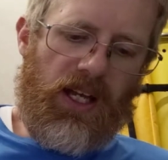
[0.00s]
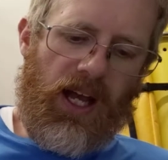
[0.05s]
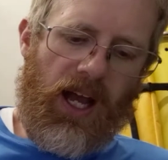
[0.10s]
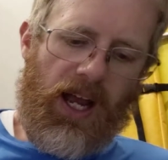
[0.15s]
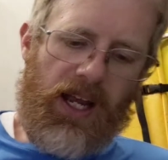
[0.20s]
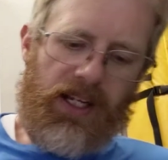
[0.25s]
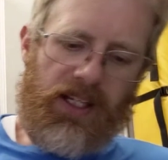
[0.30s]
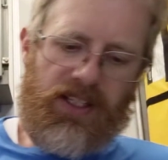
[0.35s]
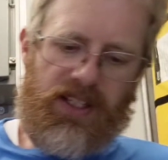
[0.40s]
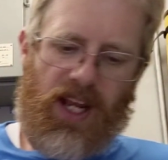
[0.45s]
I
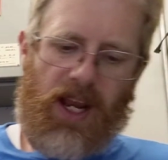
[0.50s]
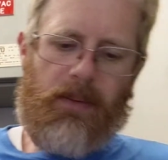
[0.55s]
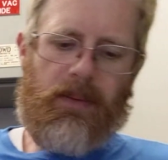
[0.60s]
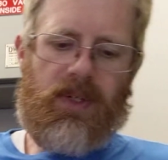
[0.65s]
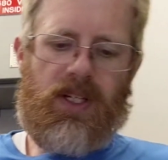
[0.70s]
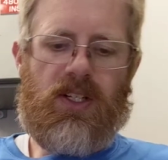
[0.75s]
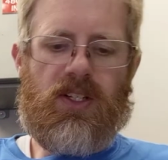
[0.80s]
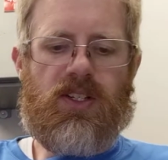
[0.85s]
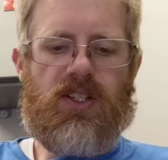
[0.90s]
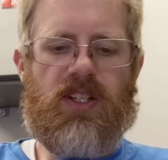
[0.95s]
examined
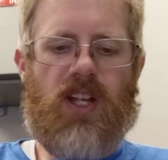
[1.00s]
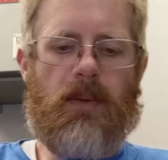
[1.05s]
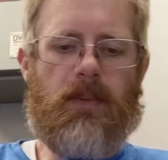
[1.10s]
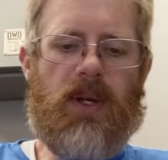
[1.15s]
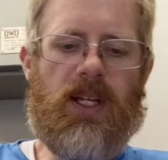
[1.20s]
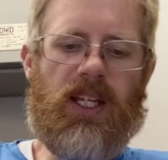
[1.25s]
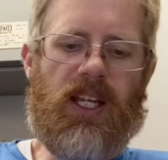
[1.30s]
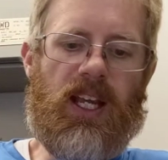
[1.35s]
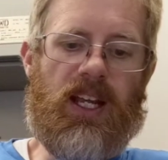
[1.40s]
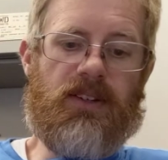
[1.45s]
its
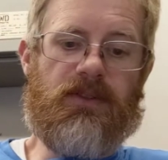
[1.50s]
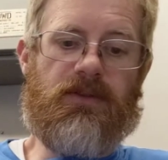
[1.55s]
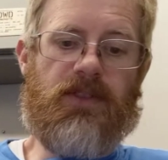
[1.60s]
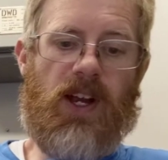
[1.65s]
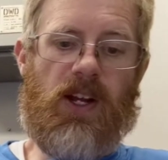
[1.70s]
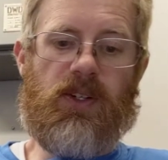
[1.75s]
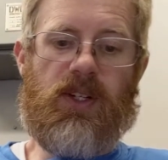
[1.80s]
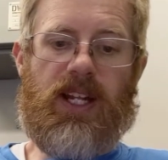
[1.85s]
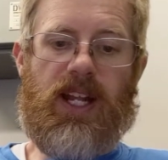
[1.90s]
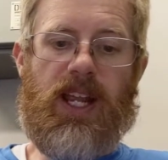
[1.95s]
stomach and
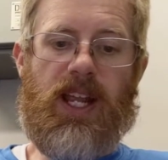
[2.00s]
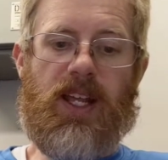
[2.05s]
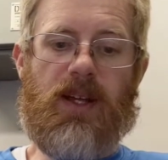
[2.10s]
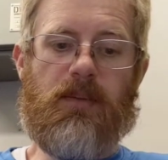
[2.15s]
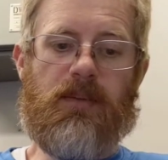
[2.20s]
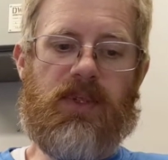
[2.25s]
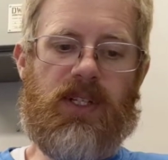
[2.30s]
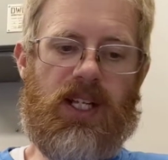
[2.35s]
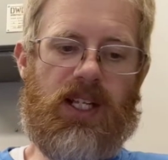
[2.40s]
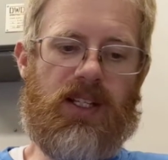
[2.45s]
found it
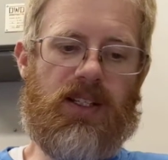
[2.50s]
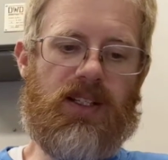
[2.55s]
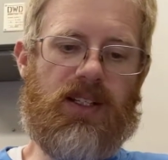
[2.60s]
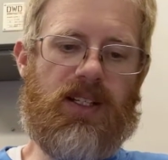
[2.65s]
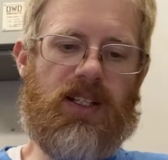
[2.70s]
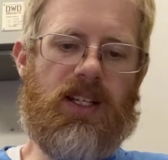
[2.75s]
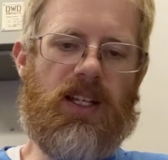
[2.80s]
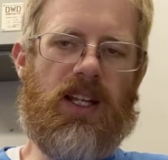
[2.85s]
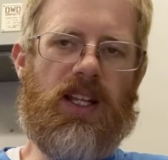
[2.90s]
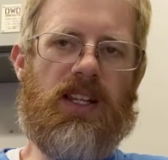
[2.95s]
empty.
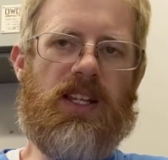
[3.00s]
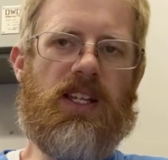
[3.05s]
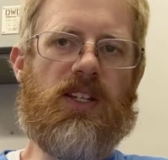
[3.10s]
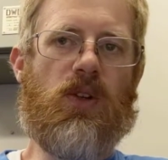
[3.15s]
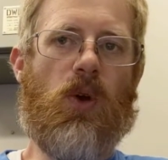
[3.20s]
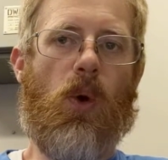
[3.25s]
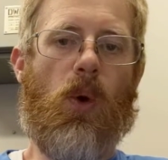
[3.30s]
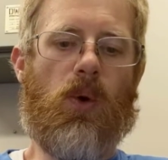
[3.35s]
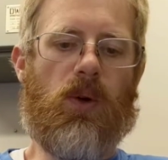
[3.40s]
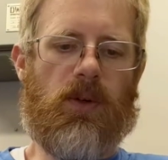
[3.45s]
This
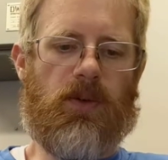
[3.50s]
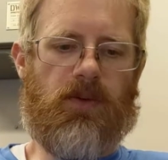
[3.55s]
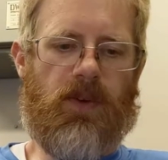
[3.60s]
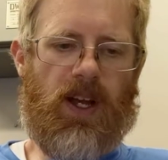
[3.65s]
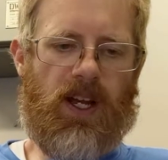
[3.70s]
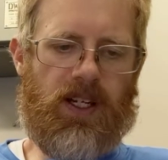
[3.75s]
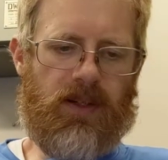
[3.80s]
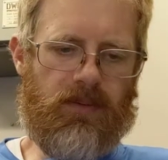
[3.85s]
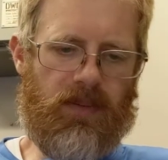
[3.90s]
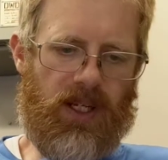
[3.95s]

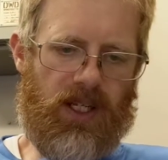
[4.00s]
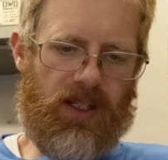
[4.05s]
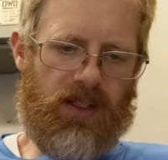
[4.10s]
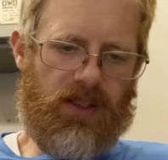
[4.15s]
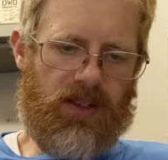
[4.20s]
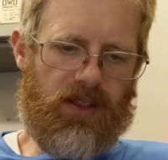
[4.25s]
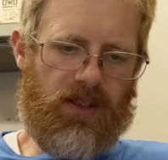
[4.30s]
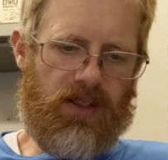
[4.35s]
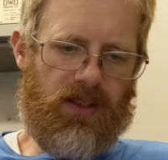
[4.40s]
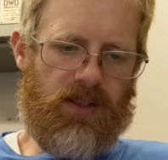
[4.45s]
horrified me.
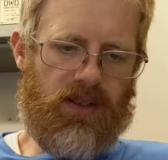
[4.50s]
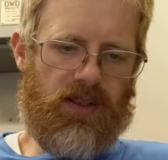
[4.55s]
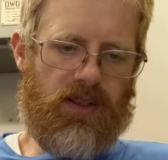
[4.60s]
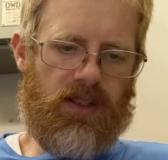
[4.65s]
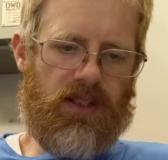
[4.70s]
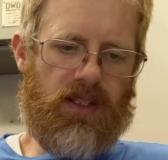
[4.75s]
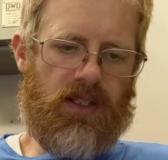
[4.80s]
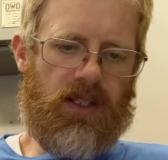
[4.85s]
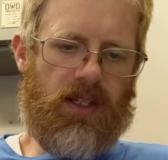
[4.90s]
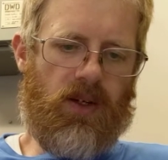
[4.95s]

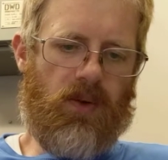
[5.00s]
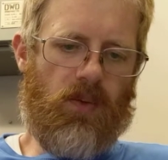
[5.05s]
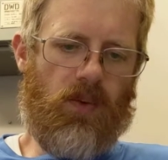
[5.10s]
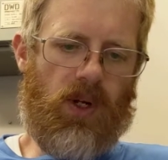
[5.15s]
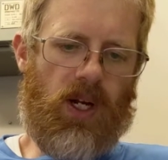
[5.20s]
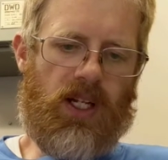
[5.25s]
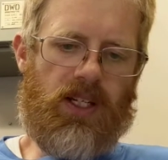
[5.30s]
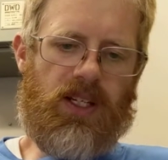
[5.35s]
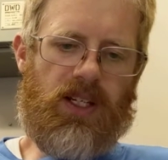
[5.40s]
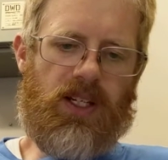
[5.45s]

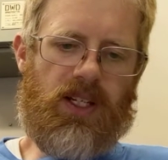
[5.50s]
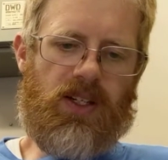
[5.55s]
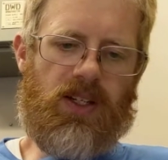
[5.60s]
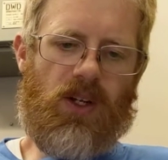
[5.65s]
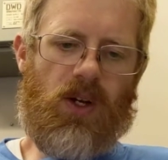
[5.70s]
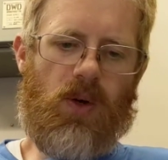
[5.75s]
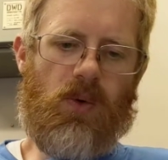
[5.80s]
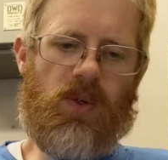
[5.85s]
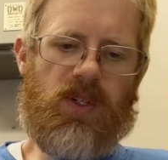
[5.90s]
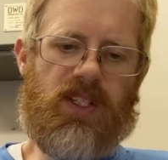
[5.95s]
What I didn't
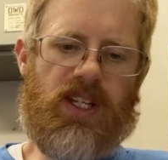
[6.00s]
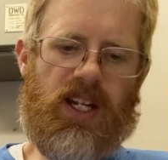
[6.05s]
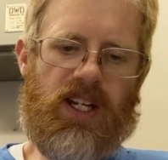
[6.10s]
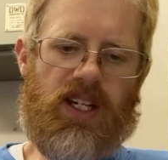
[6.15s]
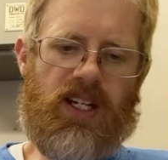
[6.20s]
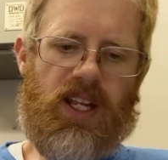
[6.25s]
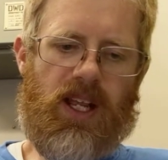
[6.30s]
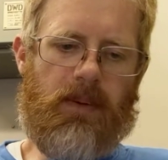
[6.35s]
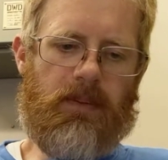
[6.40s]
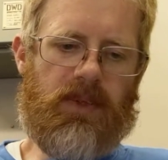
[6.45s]
know was that
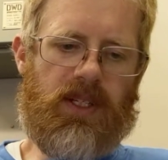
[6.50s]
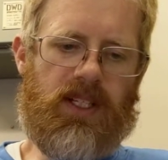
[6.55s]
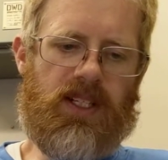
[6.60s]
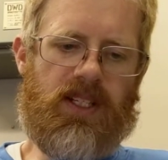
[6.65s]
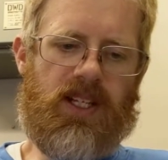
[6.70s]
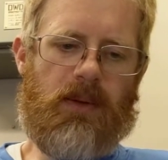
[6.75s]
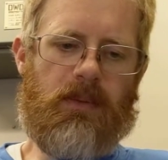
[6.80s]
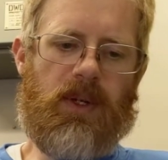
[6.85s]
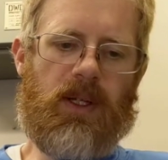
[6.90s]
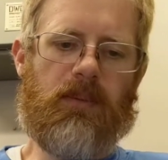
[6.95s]
an empty
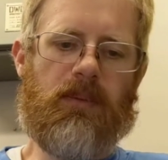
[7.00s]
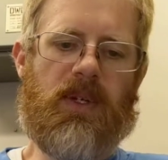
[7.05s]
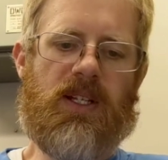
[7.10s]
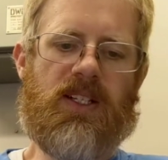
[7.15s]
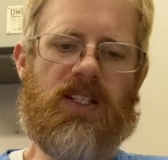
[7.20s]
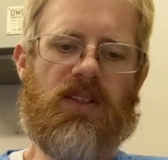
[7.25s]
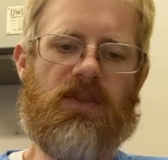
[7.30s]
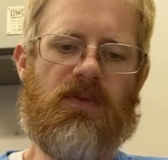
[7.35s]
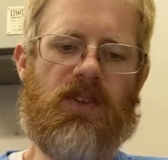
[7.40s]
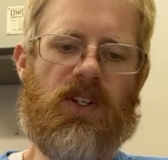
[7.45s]
stomach
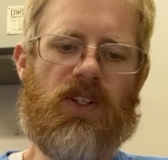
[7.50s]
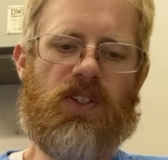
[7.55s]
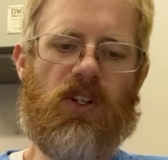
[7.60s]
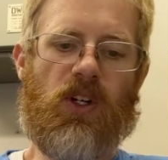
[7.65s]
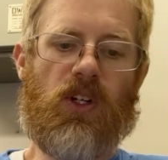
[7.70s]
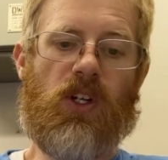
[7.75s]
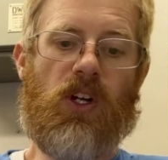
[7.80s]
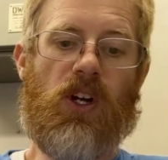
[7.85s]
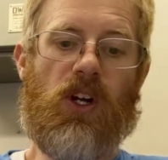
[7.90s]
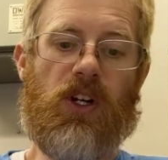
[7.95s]
means the fish
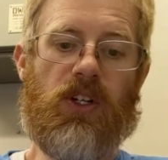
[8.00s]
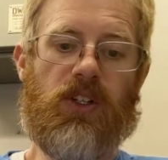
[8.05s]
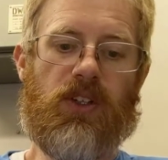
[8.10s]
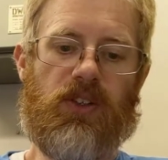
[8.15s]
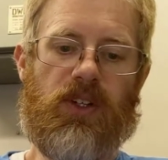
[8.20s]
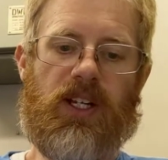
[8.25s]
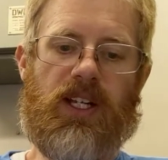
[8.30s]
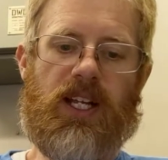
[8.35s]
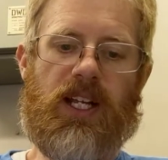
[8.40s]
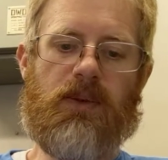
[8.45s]
are
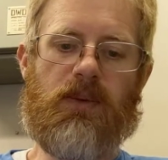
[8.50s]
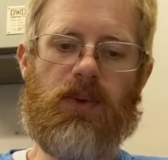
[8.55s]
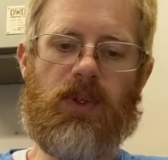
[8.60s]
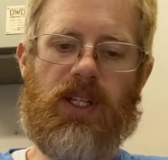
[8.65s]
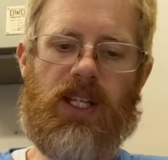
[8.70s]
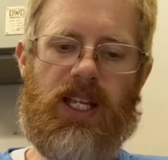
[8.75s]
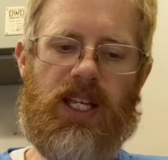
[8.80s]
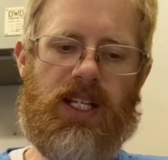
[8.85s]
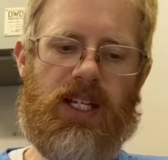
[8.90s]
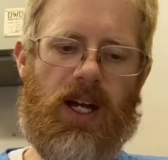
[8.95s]
hungry and will
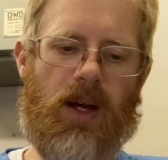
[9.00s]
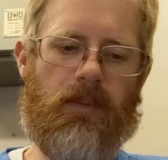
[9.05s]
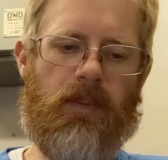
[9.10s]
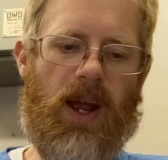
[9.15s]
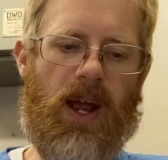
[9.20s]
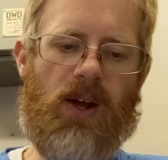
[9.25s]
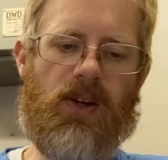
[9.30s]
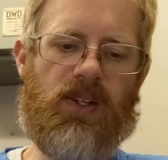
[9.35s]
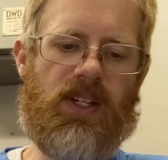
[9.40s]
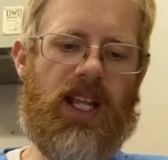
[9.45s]
eat
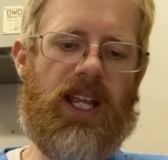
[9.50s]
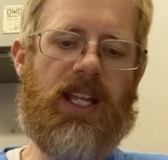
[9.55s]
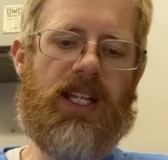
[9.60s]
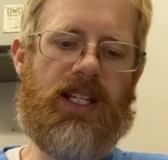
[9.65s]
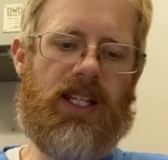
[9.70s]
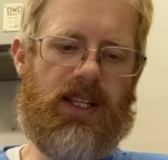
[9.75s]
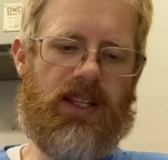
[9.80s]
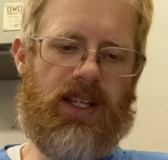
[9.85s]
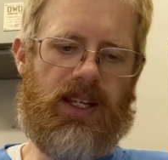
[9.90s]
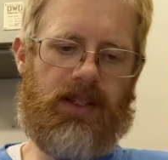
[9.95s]
about
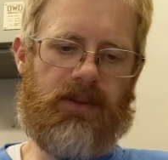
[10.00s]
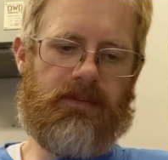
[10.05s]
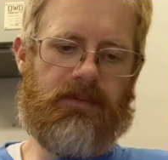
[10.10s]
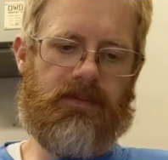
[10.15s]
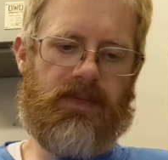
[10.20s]
anything.